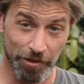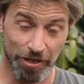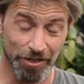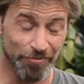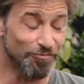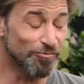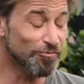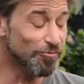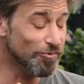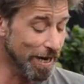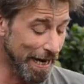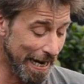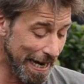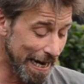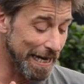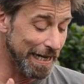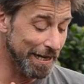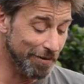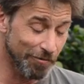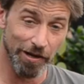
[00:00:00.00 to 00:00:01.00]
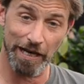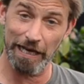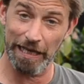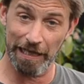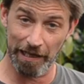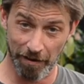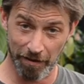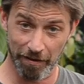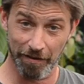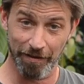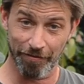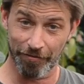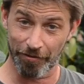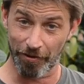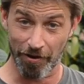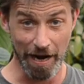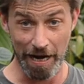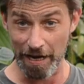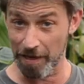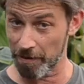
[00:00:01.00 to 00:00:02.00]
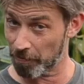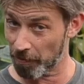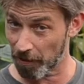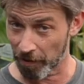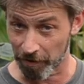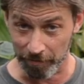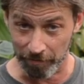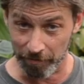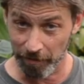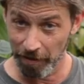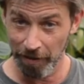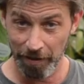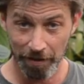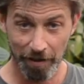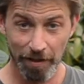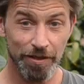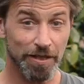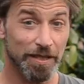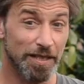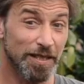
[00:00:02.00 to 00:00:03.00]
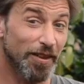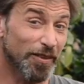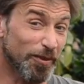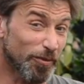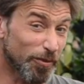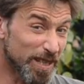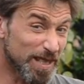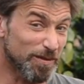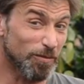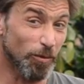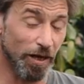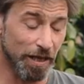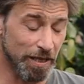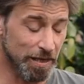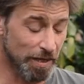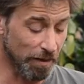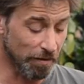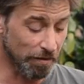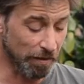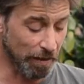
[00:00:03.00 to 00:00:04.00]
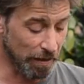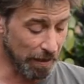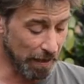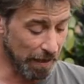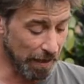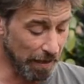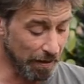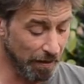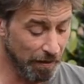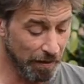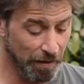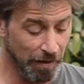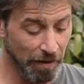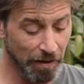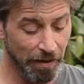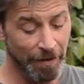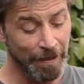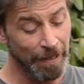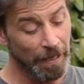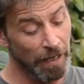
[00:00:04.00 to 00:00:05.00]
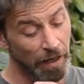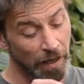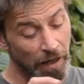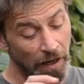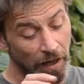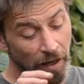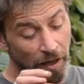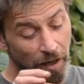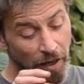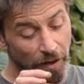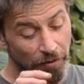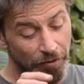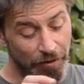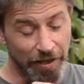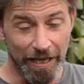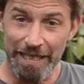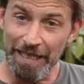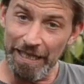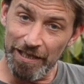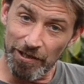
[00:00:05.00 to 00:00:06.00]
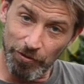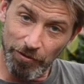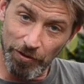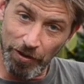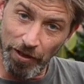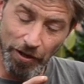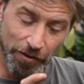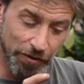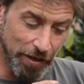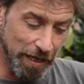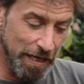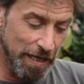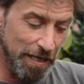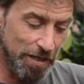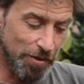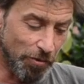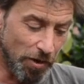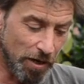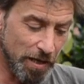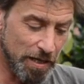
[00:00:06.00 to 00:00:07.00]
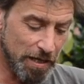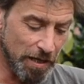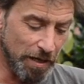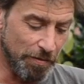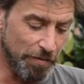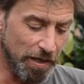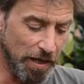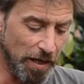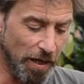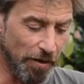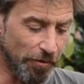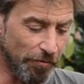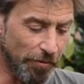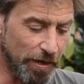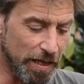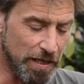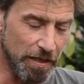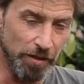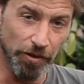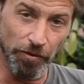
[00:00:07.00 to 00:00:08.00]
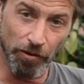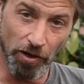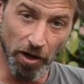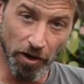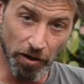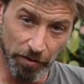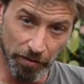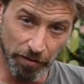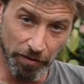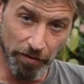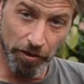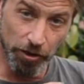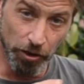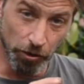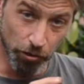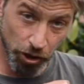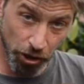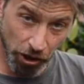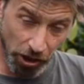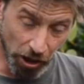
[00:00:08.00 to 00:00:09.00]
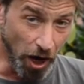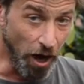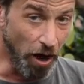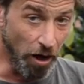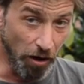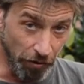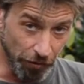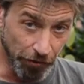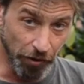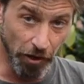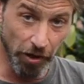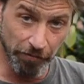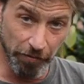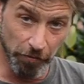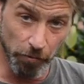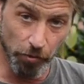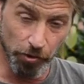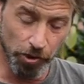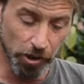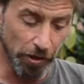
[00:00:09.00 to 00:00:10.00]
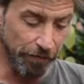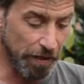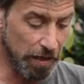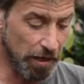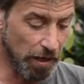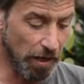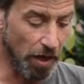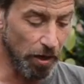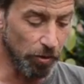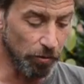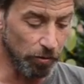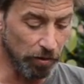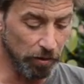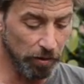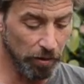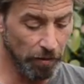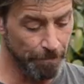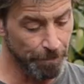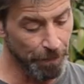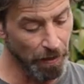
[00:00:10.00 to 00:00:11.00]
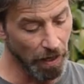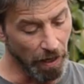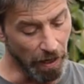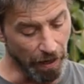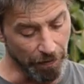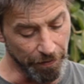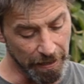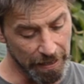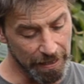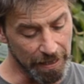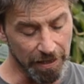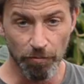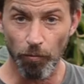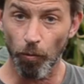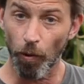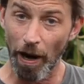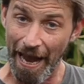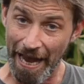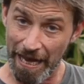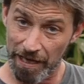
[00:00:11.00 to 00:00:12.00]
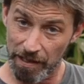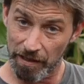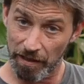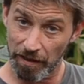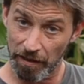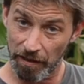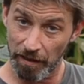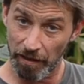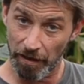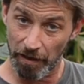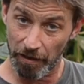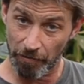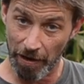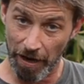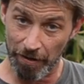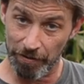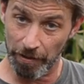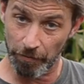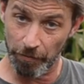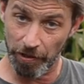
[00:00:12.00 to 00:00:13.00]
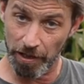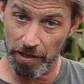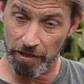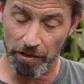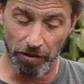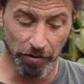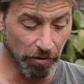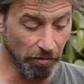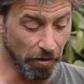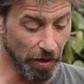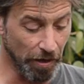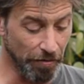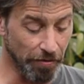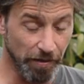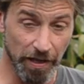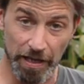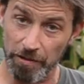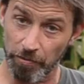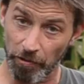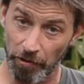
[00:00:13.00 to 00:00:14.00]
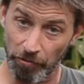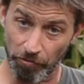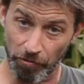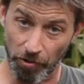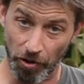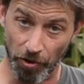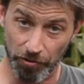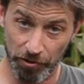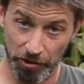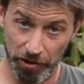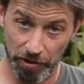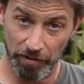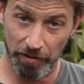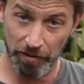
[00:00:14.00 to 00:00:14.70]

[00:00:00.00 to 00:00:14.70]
which is really, really high for any plant, which is another reason why it's so good at it. This is all. These rhizomes. The other reason you can't overwater. If it's cold and this is wet around it when it's not growing, these will rot.